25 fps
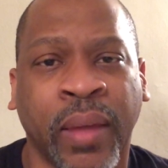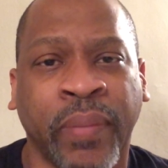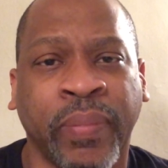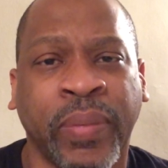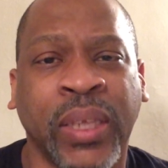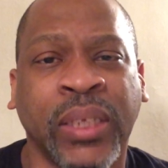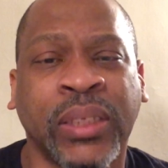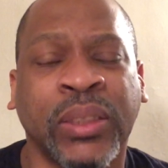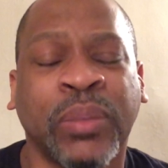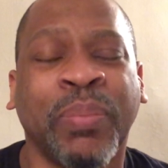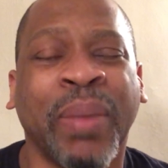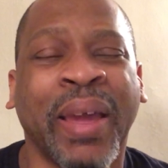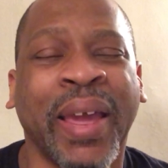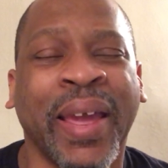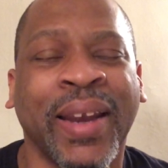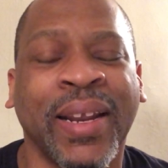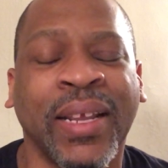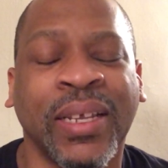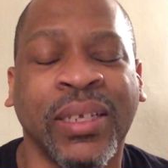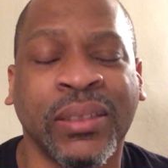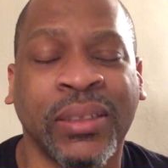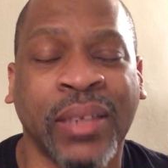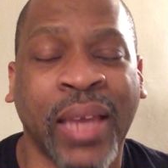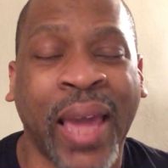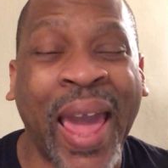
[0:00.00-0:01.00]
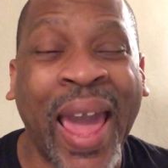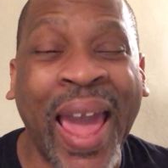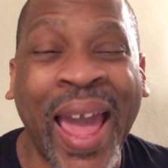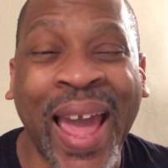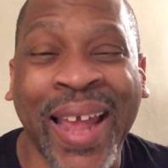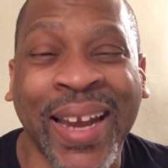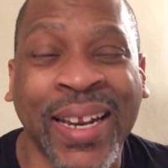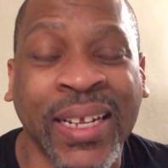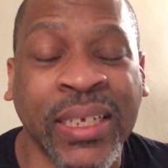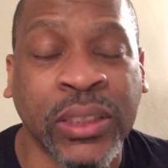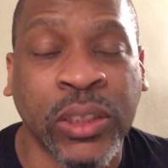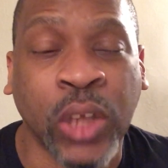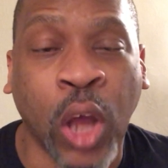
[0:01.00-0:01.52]
This man has had
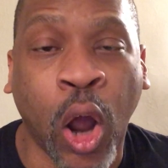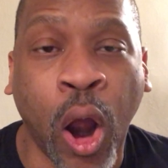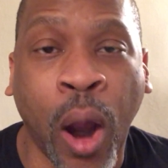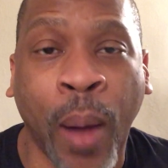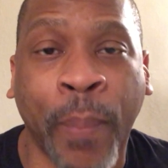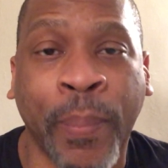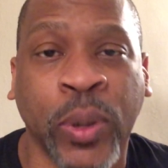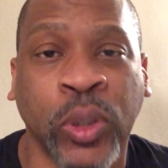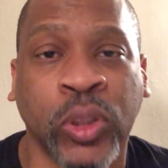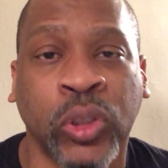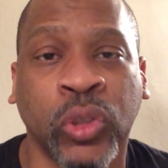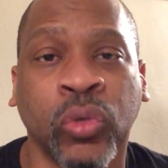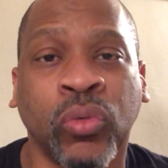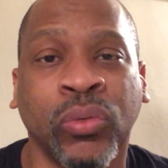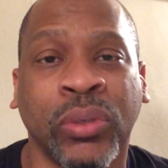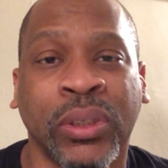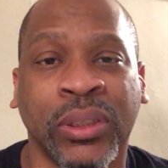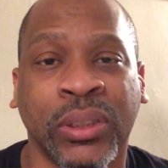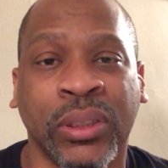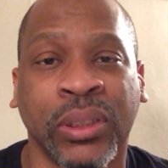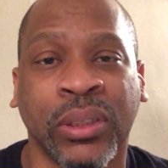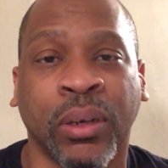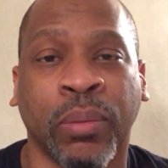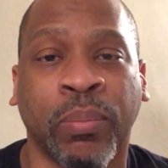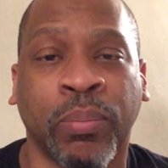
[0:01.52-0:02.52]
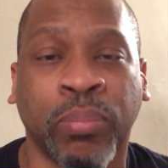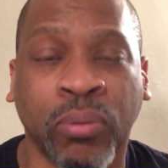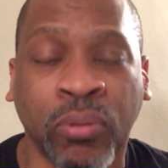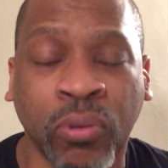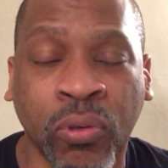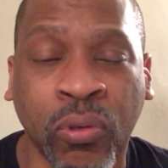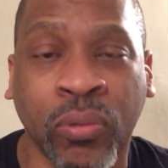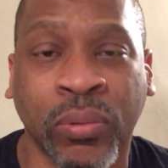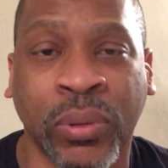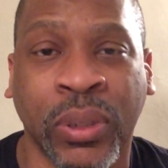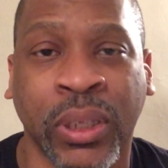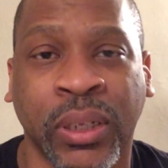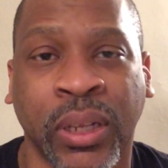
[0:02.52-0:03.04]
his opportunity to
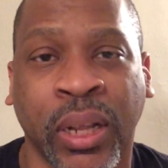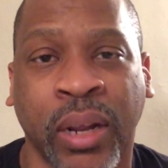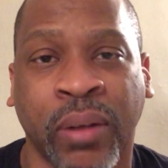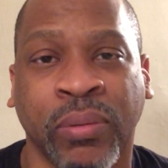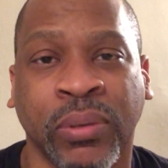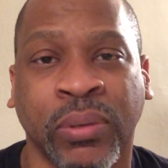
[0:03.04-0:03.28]
prove that there